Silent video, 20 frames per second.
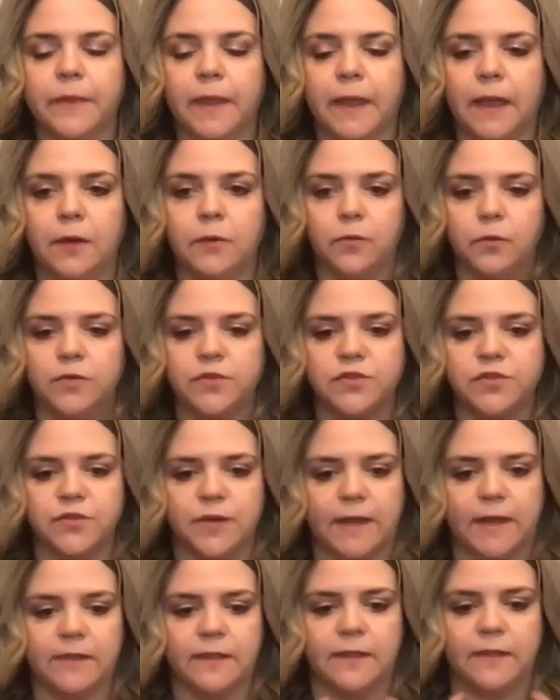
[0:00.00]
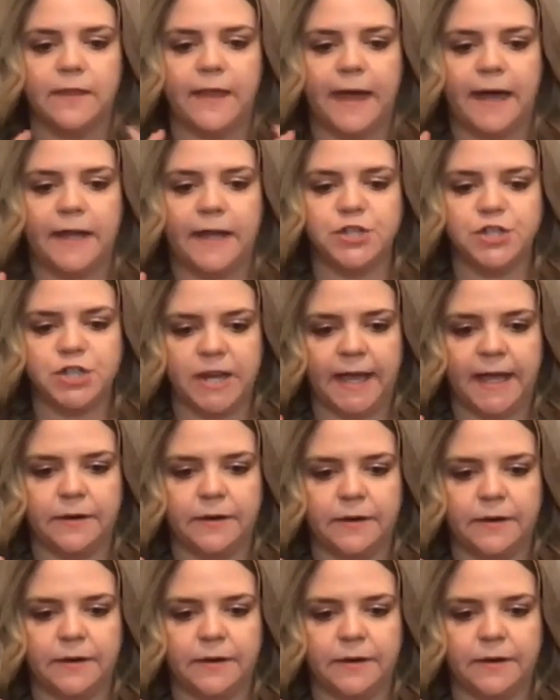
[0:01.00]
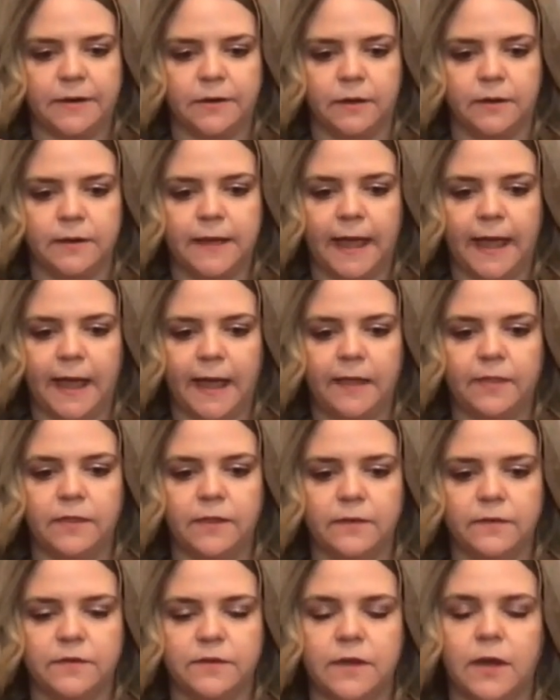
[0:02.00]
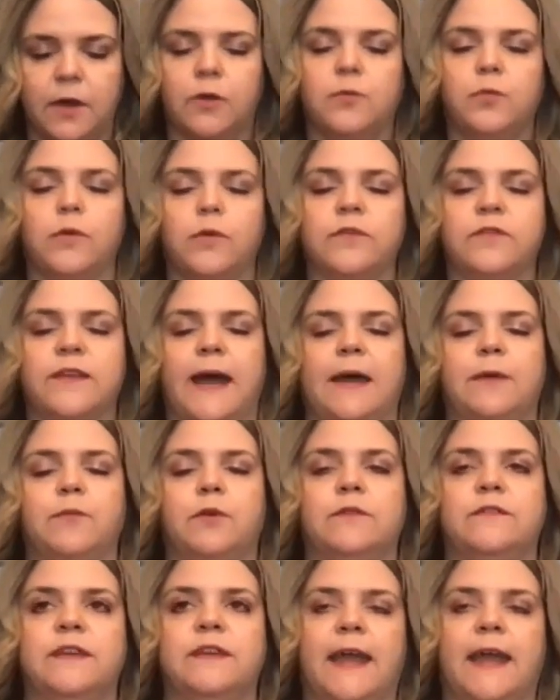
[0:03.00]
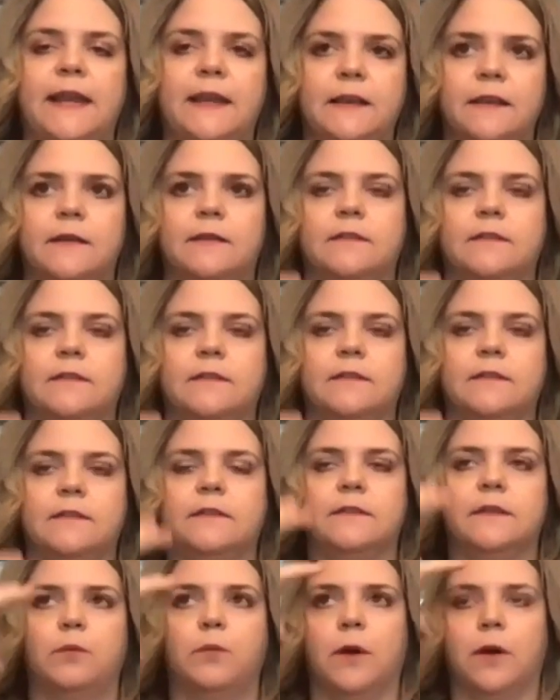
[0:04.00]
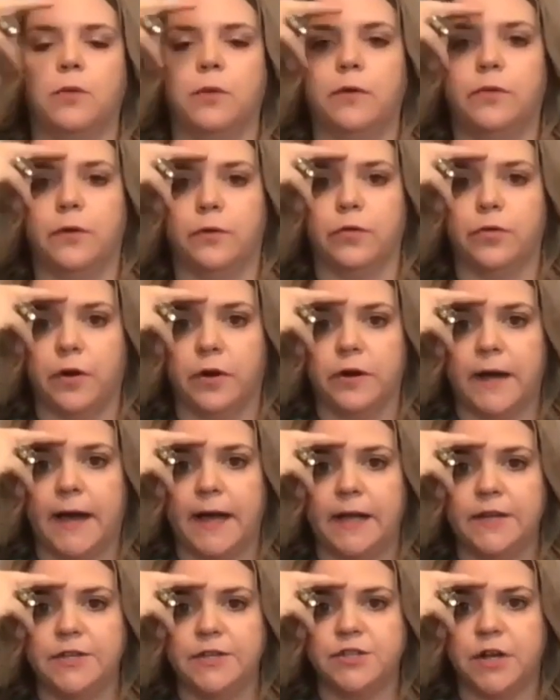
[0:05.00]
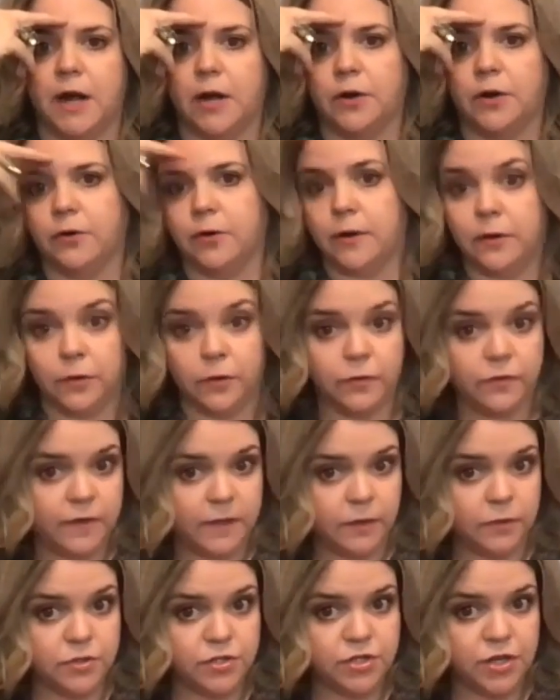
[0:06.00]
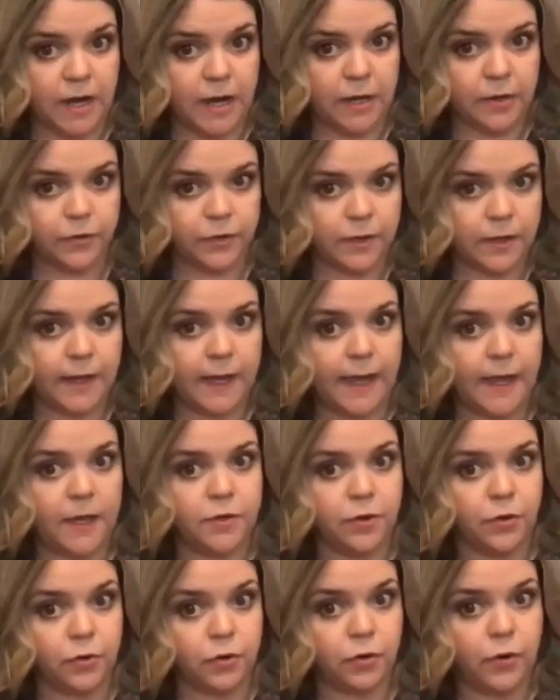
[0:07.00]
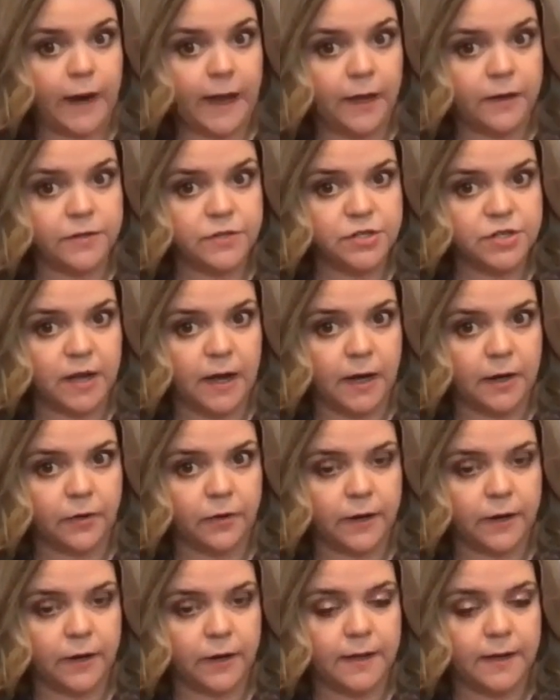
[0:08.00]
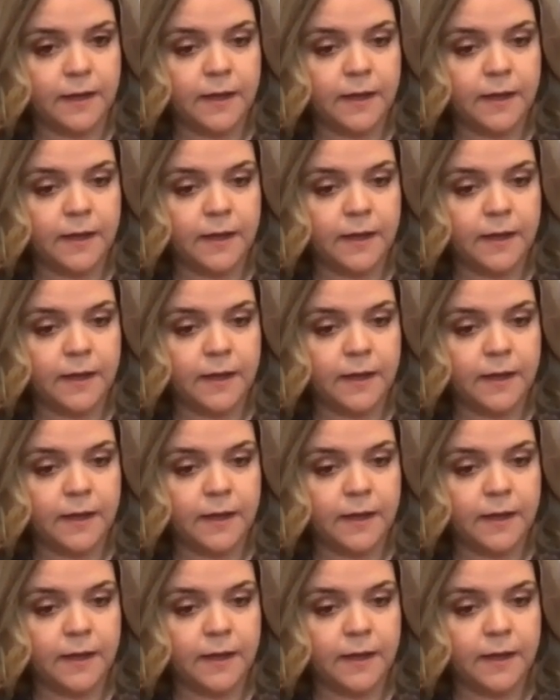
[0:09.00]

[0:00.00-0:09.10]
It will strengthen that channel, and this stone will simultaneously work with your third eye chakra, your zeal chakra, and your crown chakra.